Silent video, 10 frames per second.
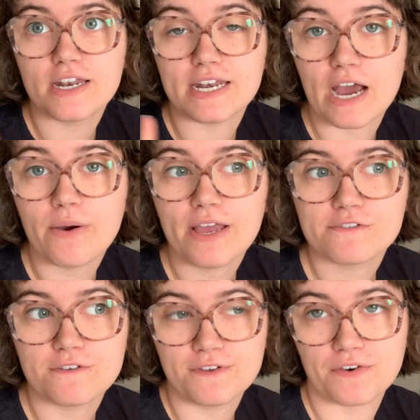Now I
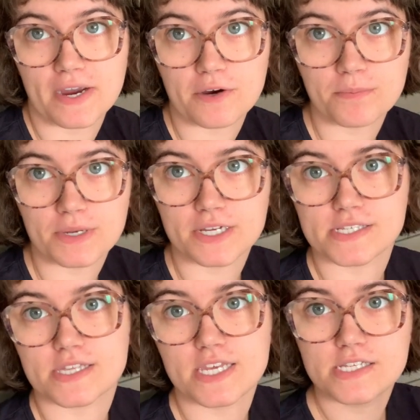have to figure out
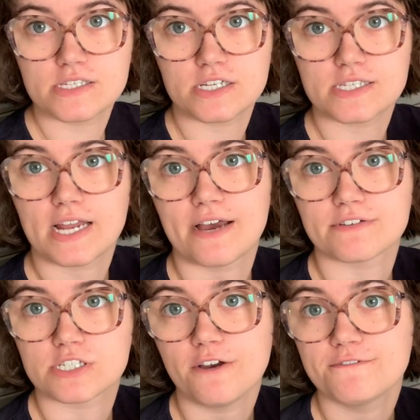because this doesn't have
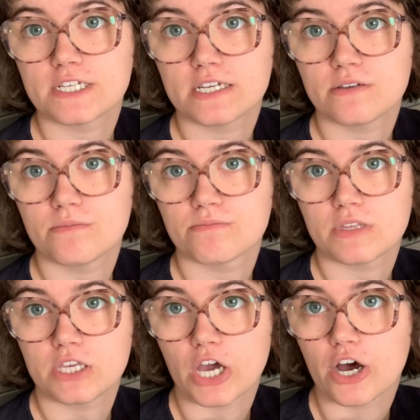a tufting
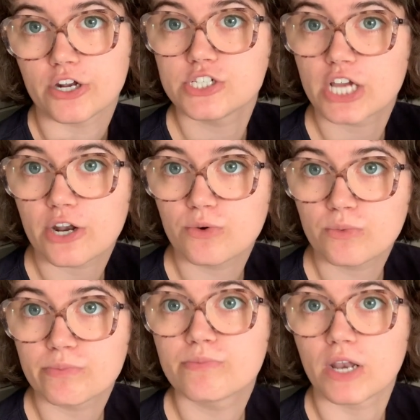yarn
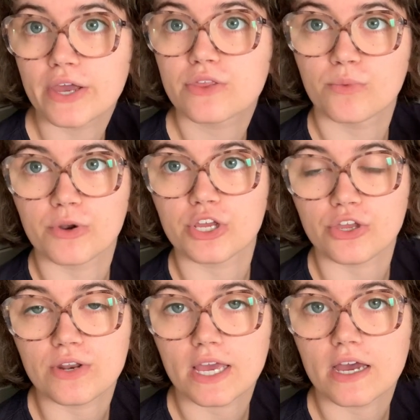channel like the one at
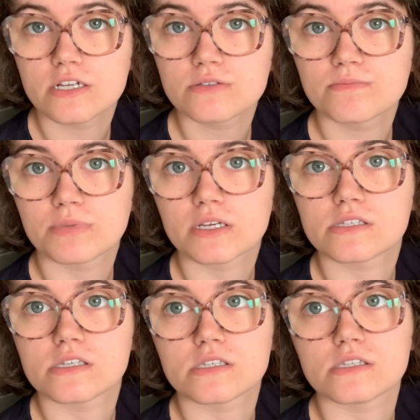uni had
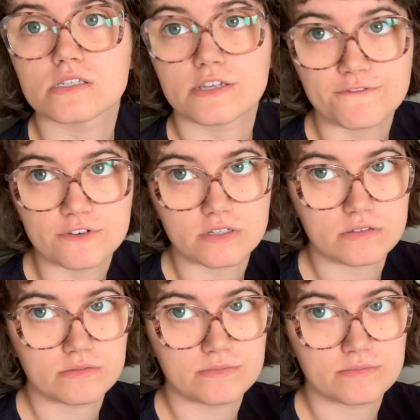because this is a different